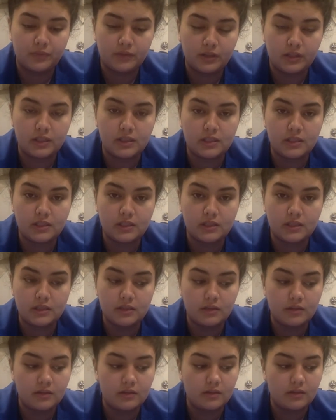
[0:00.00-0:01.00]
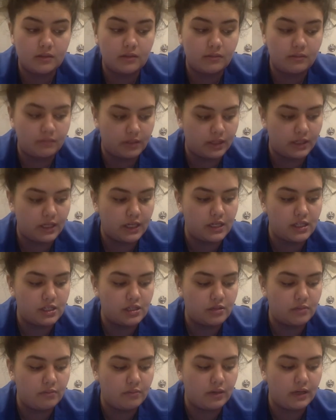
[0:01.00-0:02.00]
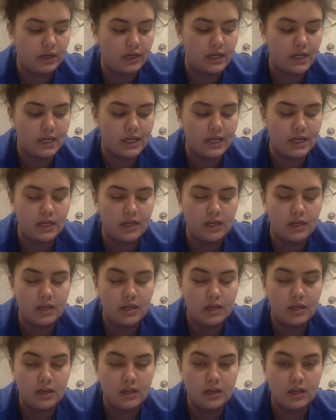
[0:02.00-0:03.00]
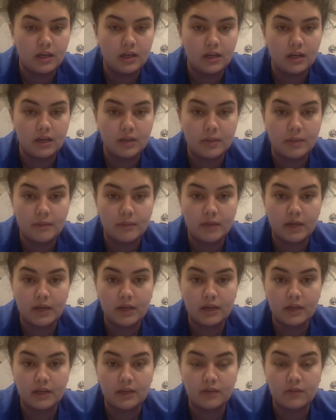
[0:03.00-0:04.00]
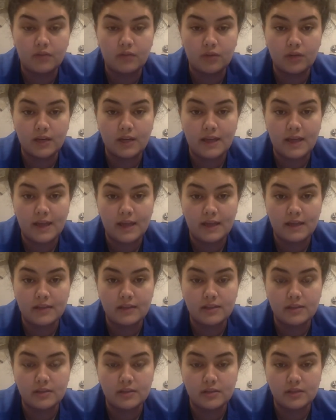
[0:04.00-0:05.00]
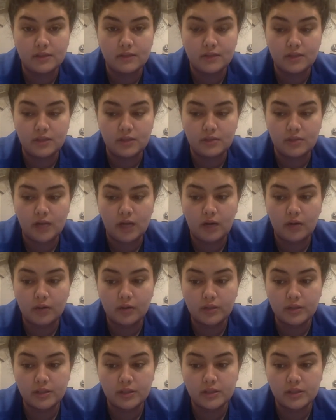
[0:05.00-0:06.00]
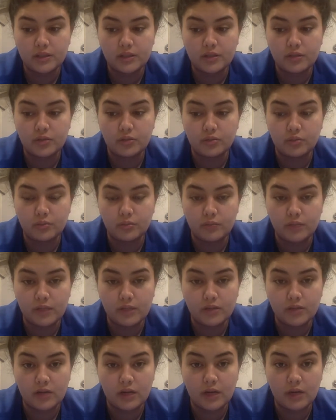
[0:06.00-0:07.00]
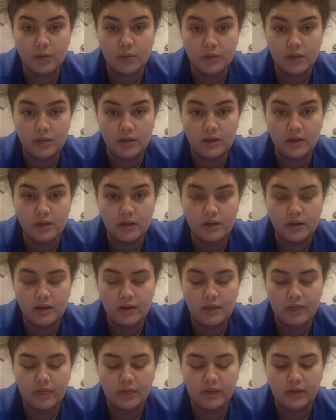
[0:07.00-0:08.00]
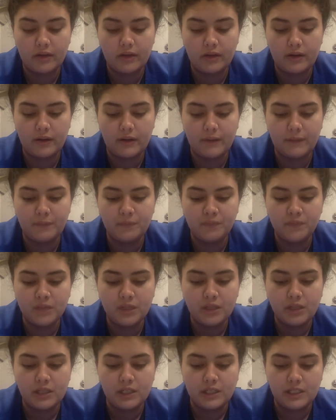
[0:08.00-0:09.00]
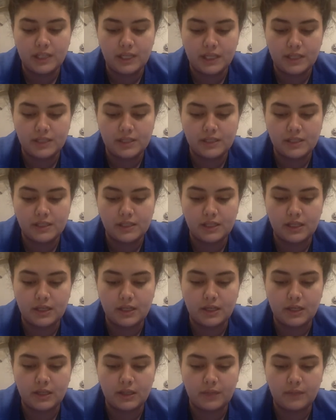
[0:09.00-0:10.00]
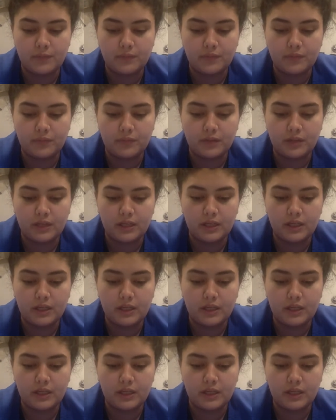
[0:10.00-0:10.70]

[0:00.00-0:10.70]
this medication by coming back in 48 to 72 hours to make sure I read the test. An